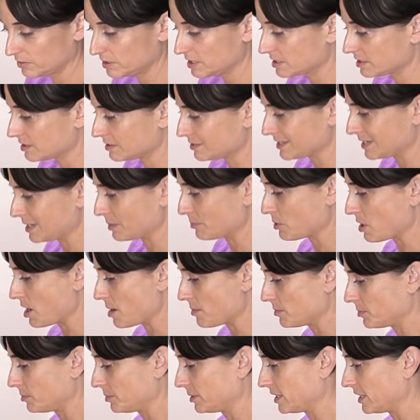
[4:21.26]
this is like
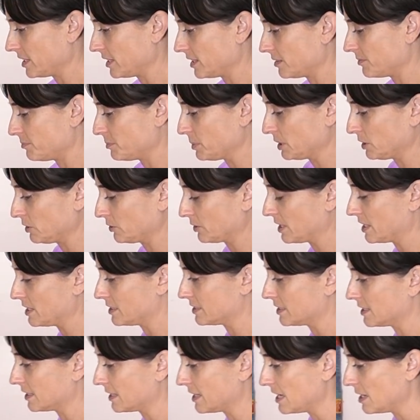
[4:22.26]
probably a pillowcase
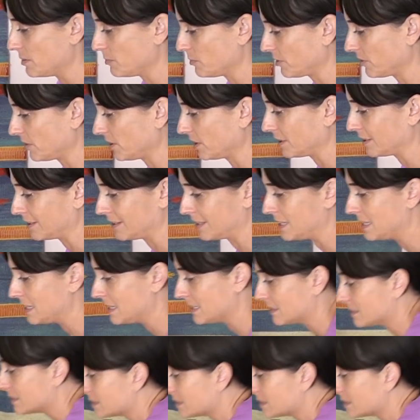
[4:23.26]
that came with like a king